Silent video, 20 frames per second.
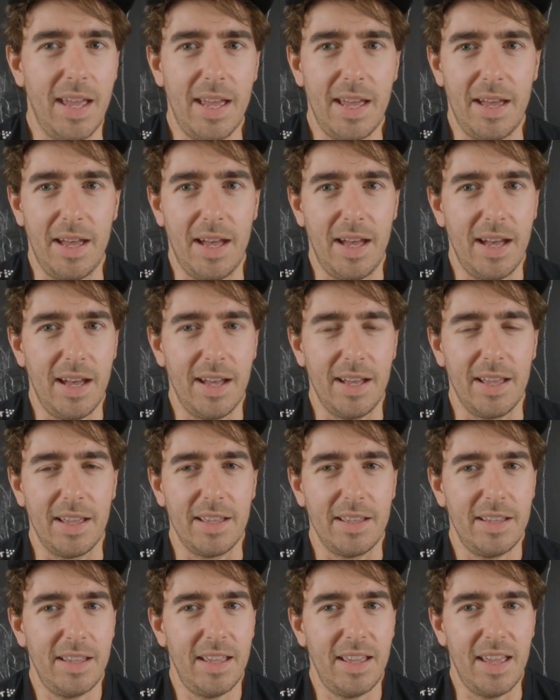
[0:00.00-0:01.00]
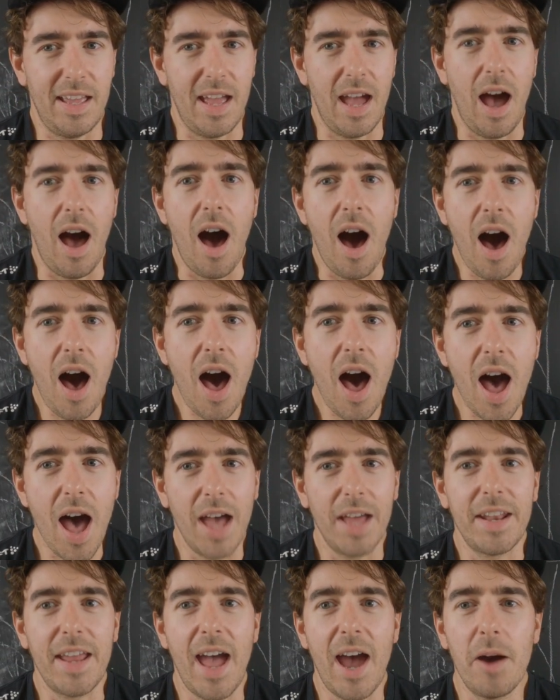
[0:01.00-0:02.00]

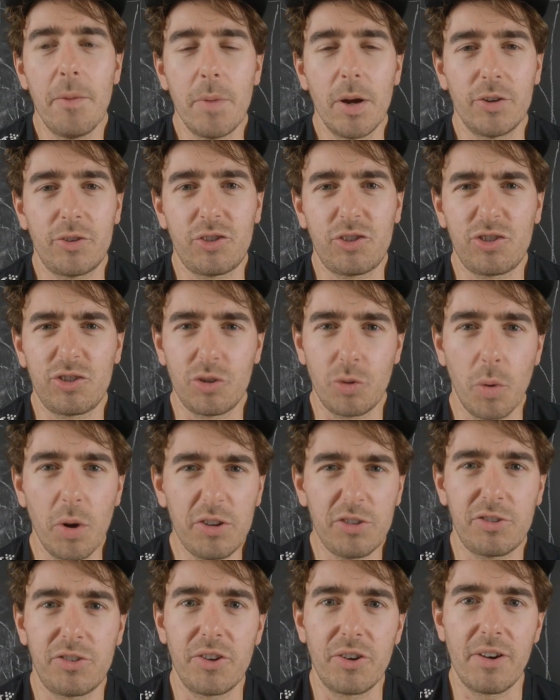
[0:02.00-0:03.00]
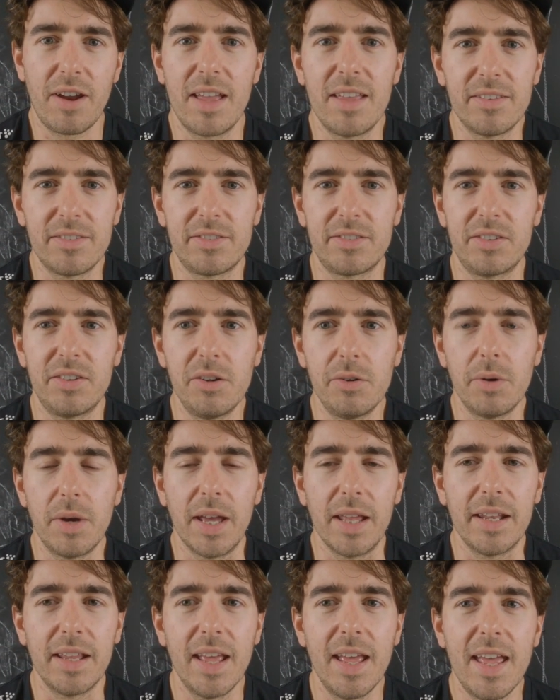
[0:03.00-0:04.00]
odd how much squish there is to
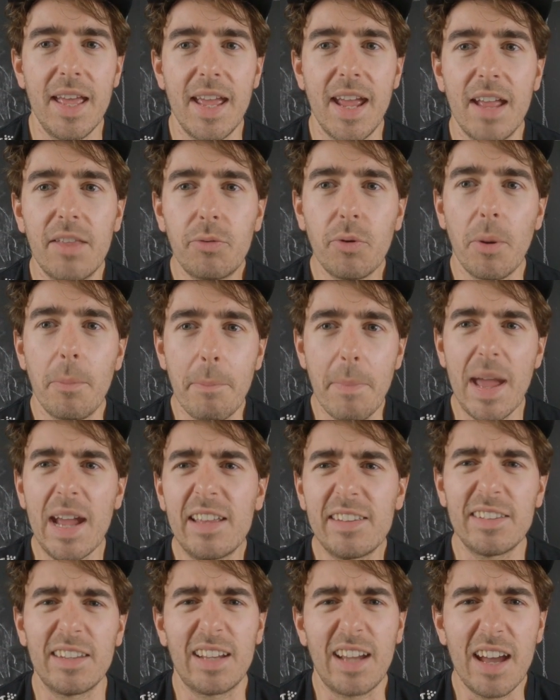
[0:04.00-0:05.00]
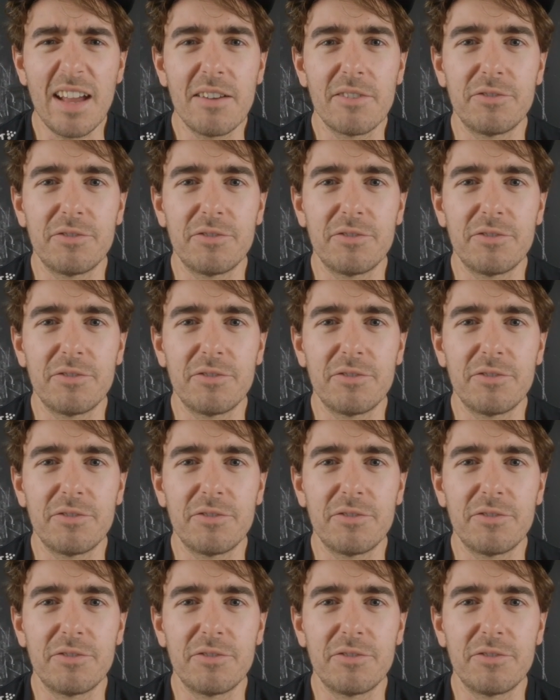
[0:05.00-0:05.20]
it, it's what makes it kind of